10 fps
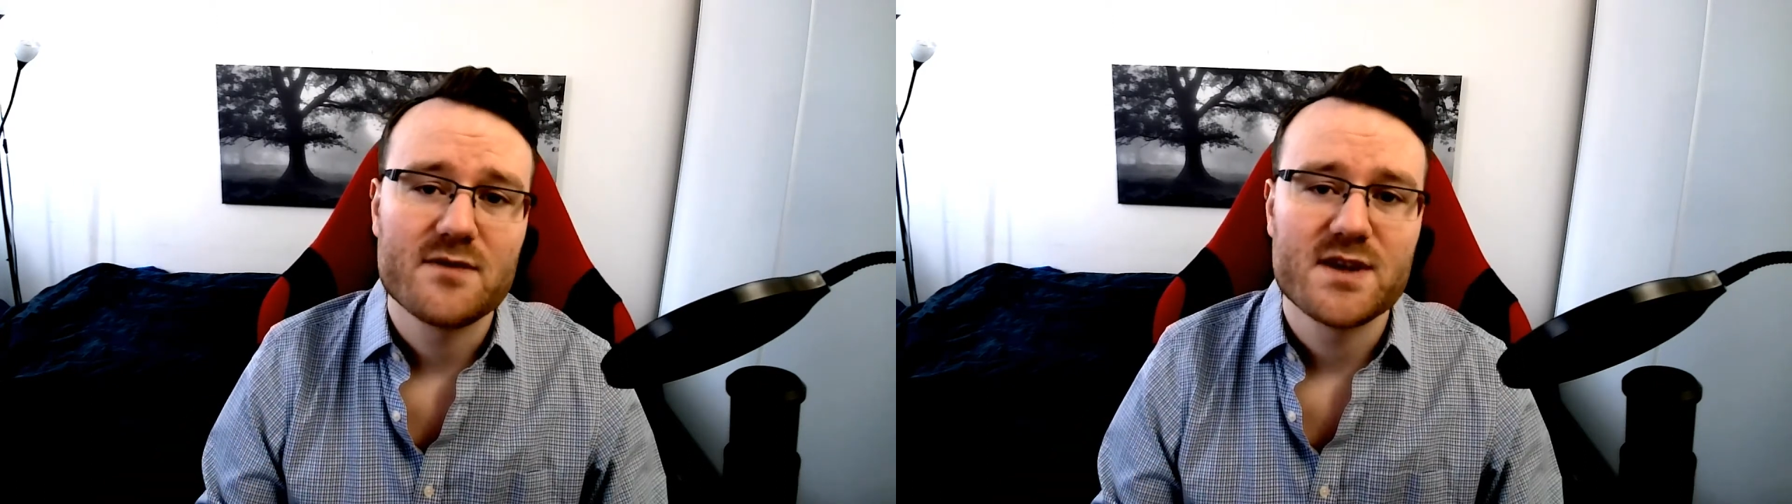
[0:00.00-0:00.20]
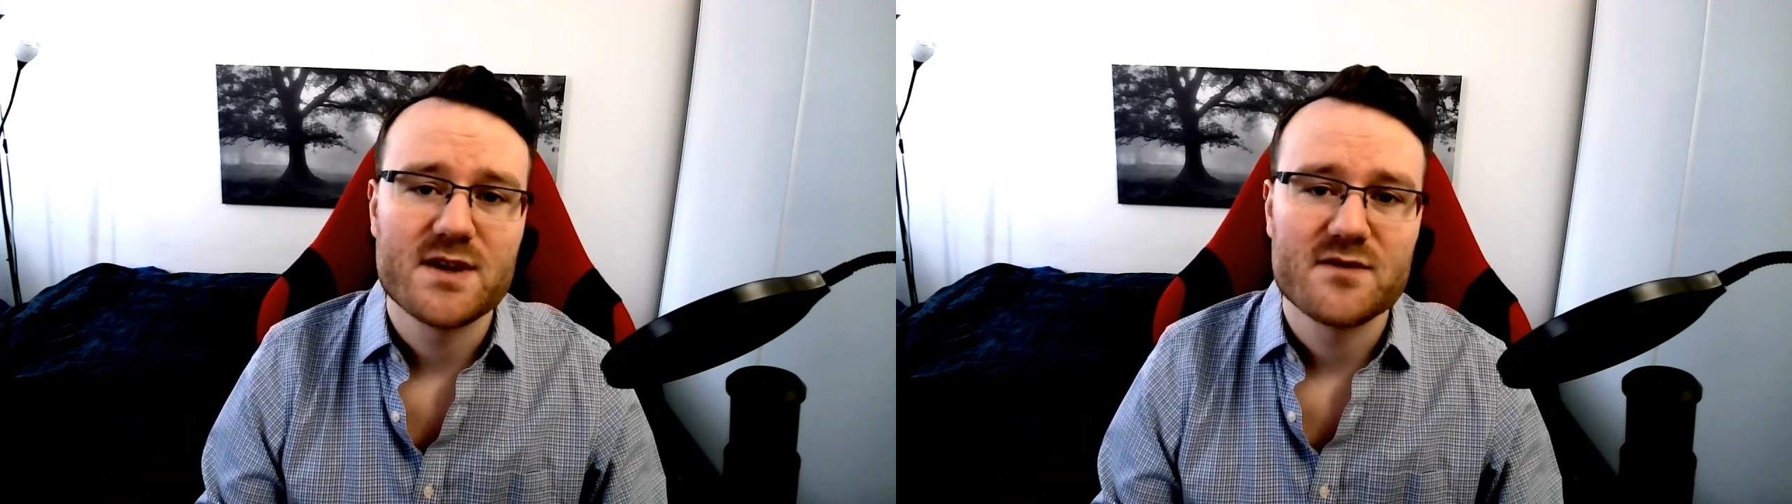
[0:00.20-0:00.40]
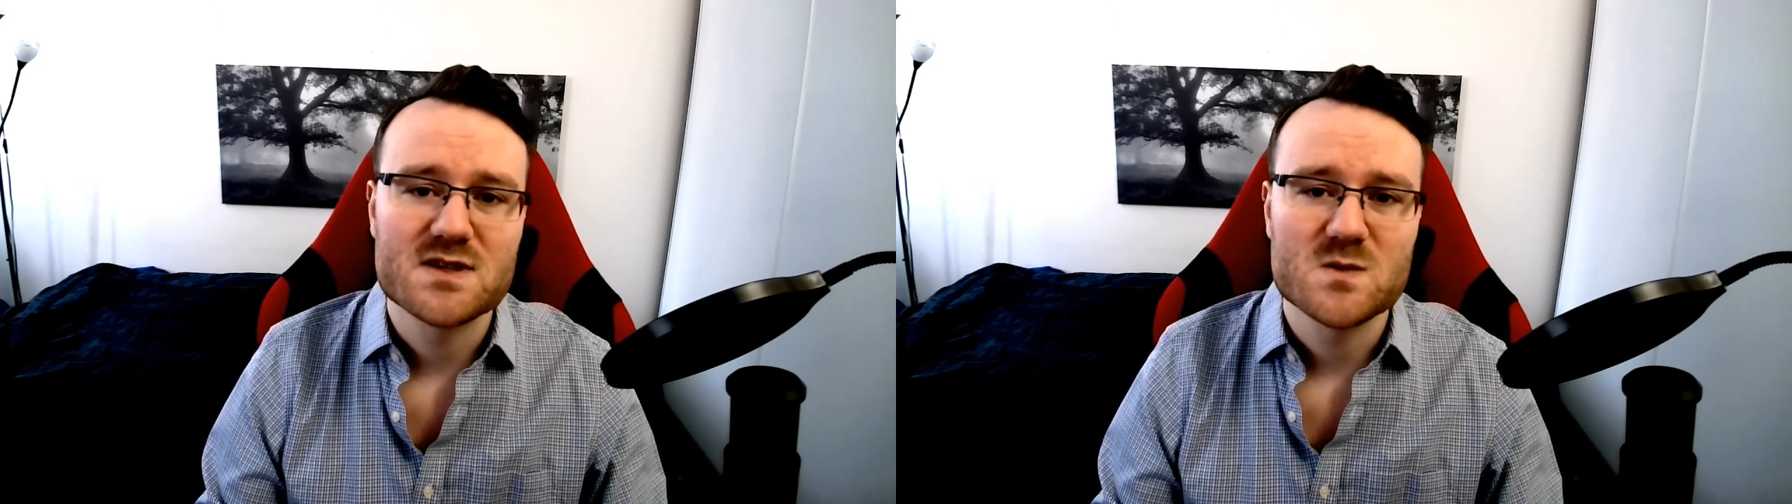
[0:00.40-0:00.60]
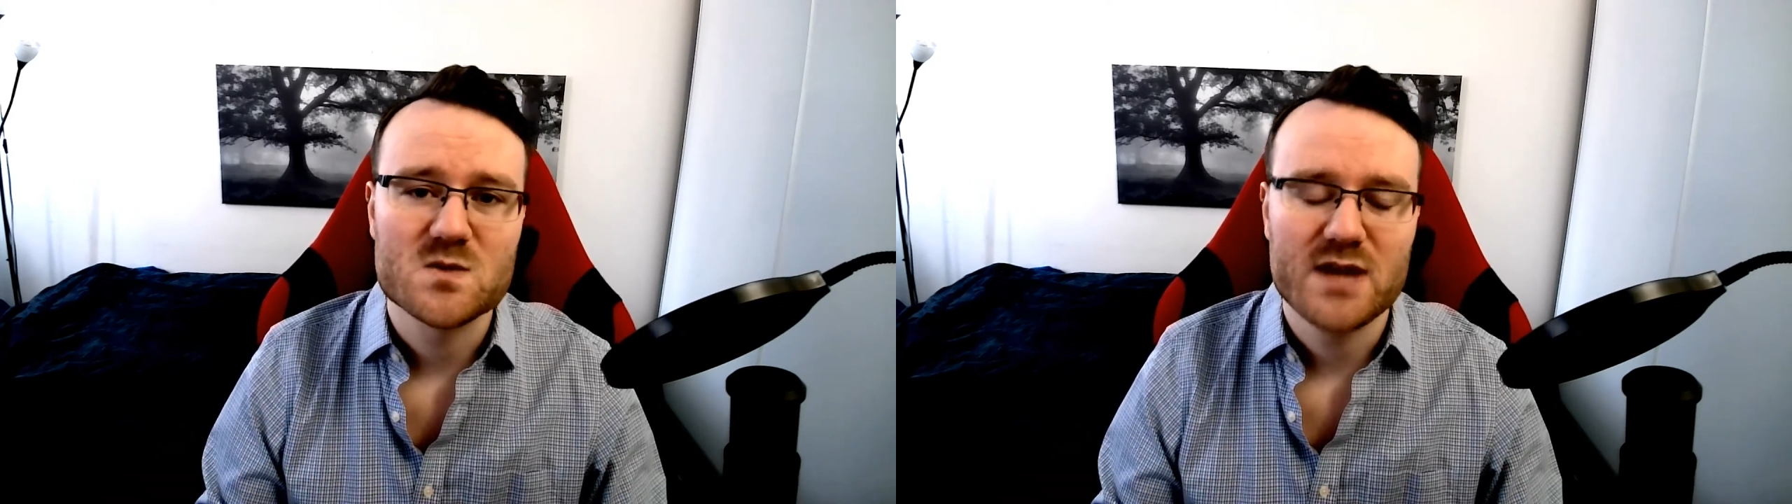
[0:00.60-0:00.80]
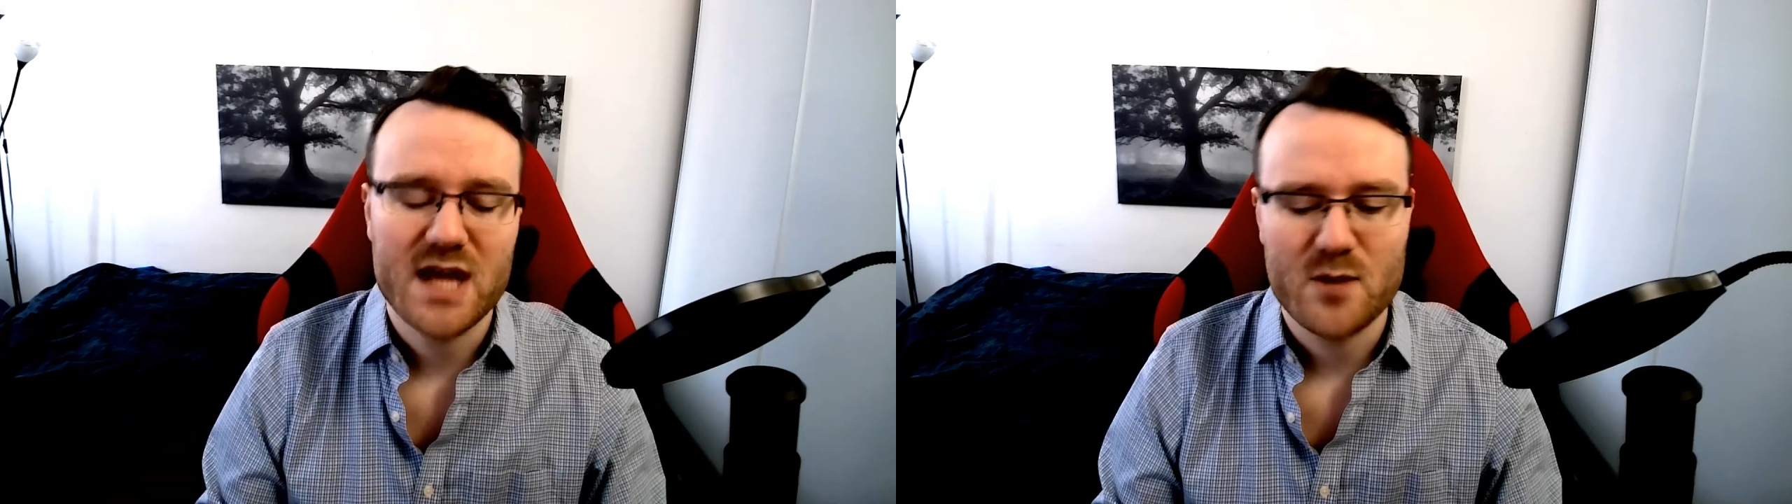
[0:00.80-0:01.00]
difference
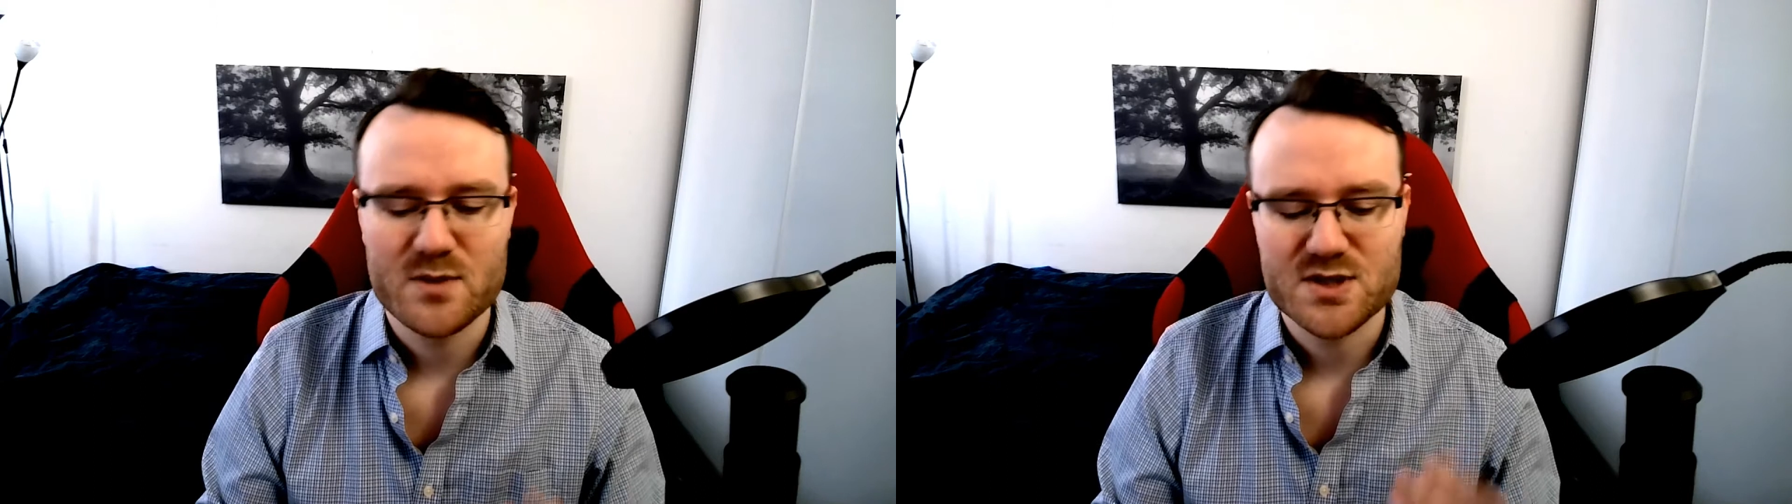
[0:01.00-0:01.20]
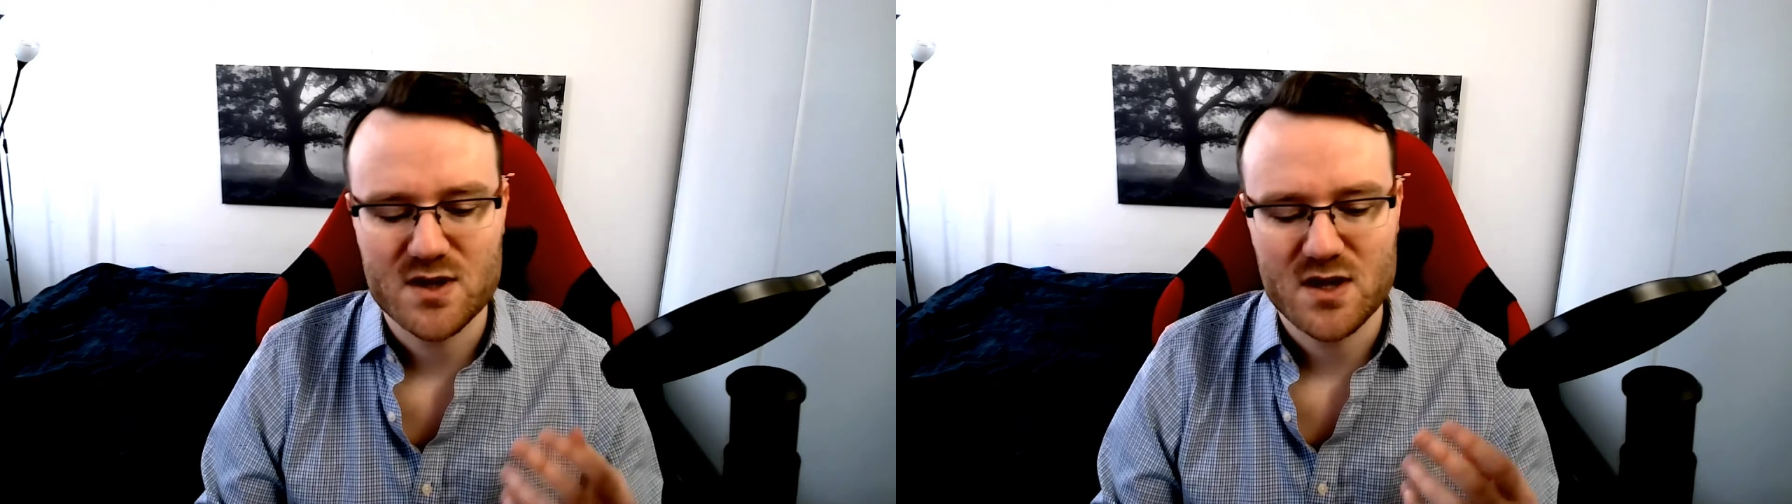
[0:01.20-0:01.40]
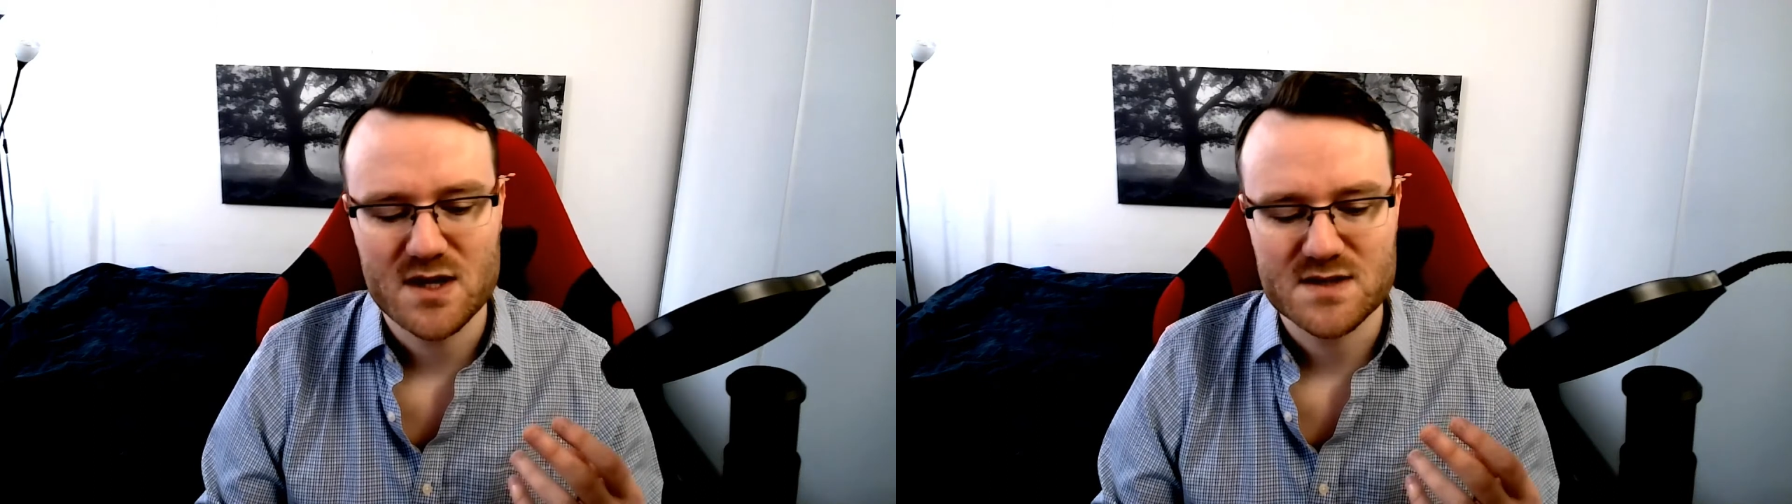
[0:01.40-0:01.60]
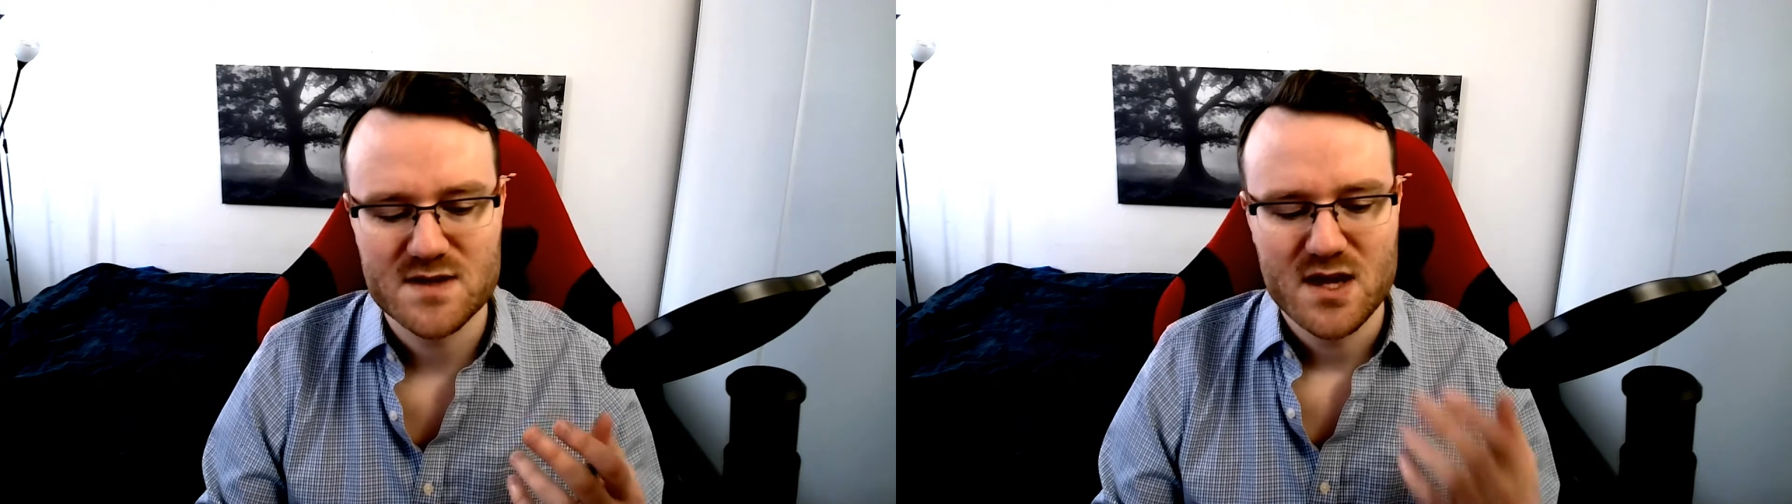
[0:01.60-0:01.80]
between how much it costs,